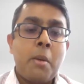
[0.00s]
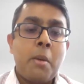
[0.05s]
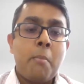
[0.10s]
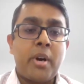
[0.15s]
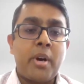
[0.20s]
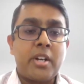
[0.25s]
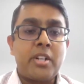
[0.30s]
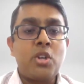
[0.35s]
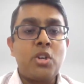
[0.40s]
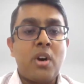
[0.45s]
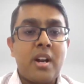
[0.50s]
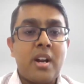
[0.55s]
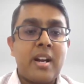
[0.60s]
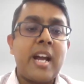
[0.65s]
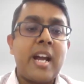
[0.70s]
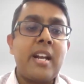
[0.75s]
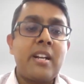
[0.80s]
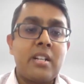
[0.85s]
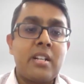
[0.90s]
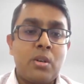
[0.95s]
But you are
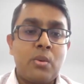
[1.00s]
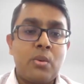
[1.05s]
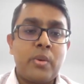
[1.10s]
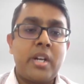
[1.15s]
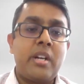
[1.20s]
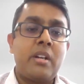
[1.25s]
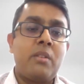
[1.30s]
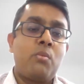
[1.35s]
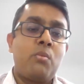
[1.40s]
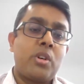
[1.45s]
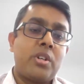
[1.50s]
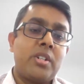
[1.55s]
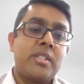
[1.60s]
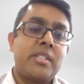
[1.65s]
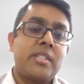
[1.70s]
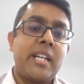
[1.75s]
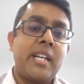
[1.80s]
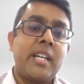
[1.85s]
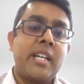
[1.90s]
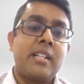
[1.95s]
right in a way in what you're
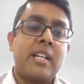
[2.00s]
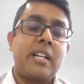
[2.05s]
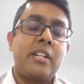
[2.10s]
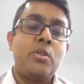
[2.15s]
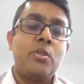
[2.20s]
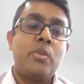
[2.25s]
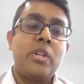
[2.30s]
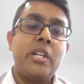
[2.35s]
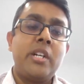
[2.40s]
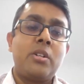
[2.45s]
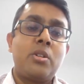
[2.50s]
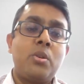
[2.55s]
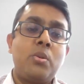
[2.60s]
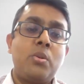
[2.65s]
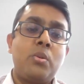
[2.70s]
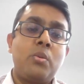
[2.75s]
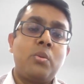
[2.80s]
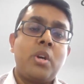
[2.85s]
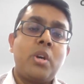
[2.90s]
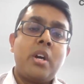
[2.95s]
saying, that you need
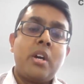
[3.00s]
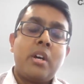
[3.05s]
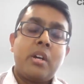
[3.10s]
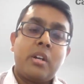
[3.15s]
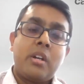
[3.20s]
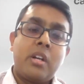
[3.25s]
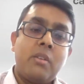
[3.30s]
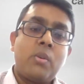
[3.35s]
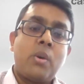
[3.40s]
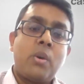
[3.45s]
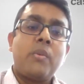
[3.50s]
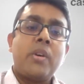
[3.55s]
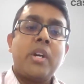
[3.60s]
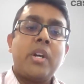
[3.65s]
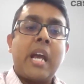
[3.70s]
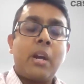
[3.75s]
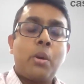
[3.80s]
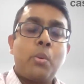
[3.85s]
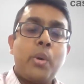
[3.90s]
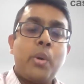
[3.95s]
to give
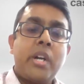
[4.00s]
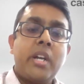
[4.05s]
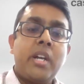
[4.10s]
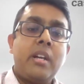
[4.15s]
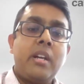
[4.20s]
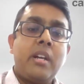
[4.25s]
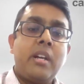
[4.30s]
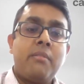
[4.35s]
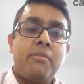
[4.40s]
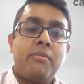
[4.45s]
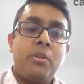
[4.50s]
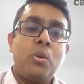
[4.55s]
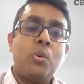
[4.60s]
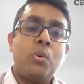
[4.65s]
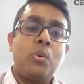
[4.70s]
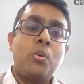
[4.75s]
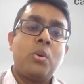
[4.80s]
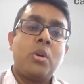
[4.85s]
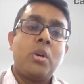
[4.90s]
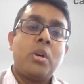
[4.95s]
away equity if
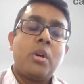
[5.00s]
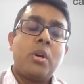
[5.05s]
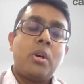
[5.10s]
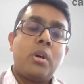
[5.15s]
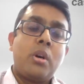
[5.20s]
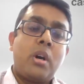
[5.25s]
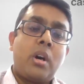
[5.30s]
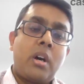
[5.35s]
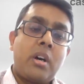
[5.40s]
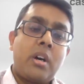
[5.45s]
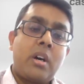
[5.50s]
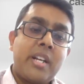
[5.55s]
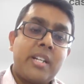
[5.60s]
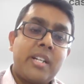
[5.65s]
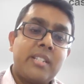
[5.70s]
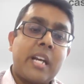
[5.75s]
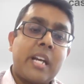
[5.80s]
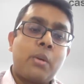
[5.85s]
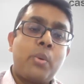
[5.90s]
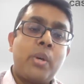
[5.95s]
you
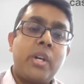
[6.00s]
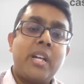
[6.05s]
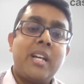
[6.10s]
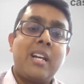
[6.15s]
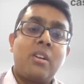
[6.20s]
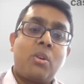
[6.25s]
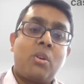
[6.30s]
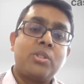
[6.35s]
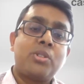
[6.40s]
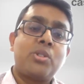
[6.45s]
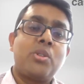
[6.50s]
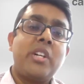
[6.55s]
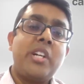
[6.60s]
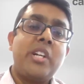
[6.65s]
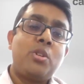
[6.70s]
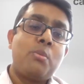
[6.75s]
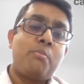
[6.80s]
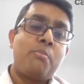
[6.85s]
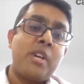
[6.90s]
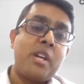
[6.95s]
raise equity, and also
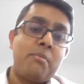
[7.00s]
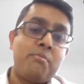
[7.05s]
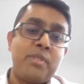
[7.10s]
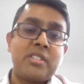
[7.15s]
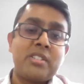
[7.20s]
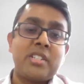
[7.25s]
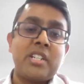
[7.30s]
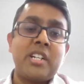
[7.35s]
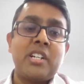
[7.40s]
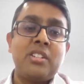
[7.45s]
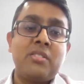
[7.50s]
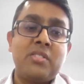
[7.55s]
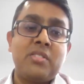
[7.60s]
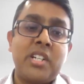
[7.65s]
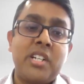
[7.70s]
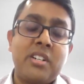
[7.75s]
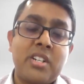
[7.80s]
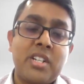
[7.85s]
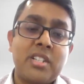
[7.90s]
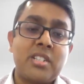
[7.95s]
need to pay a percentage of
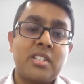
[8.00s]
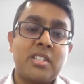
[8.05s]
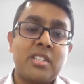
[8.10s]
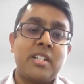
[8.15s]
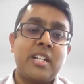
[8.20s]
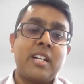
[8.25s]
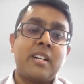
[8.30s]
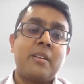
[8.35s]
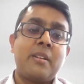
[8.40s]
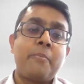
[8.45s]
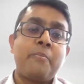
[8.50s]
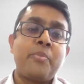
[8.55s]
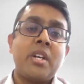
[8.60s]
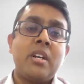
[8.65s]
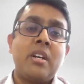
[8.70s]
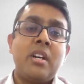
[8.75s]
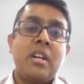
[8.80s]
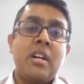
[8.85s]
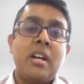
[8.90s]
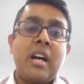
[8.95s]
the interest in the debt.
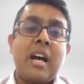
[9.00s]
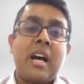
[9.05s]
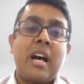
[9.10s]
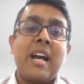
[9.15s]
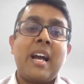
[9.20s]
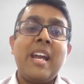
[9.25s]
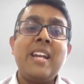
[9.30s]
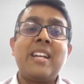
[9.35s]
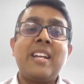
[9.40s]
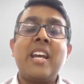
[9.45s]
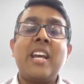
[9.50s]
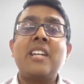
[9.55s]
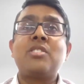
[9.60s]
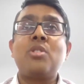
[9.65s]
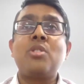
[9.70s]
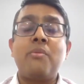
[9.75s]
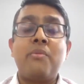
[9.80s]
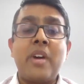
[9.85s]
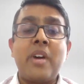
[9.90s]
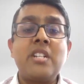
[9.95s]
In
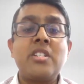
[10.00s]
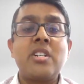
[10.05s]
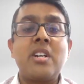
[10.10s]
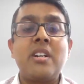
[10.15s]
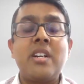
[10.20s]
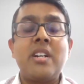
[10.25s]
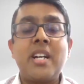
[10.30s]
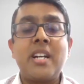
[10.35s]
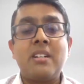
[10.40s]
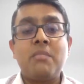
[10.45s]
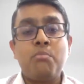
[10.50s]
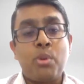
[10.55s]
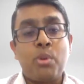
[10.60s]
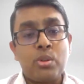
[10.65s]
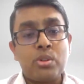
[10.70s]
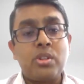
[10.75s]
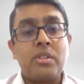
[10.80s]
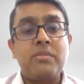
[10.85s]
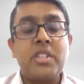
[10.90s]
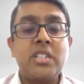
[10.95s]
case of venture debt,
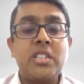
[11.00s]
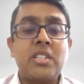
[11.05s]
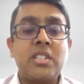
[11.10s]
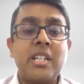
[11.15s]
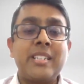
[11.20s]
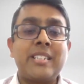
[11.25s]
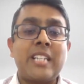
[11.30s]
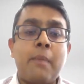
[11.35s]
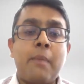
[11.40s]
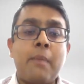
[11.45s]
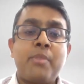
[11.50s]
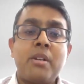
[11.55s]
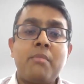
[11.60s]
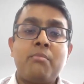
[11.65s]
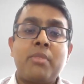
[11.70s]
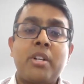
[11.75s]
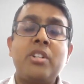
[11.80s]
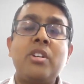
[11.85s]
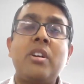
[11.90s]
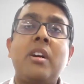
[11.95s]
both of these things
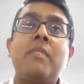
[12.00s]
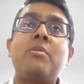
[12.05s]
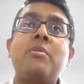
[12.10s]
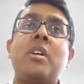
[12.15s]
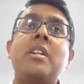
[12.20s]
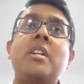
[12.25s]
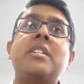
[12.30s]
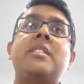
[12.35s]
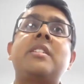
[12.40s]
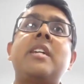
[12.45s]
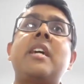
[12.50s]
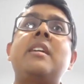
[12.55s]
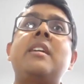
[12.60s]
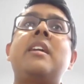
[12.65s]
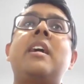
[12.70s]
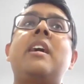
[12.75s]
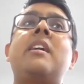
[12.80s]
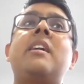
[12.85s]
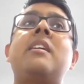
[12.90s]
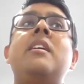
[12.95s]
happen, but you have to
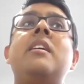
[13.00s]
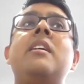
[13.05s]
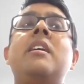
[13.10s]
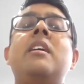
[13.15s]
understand that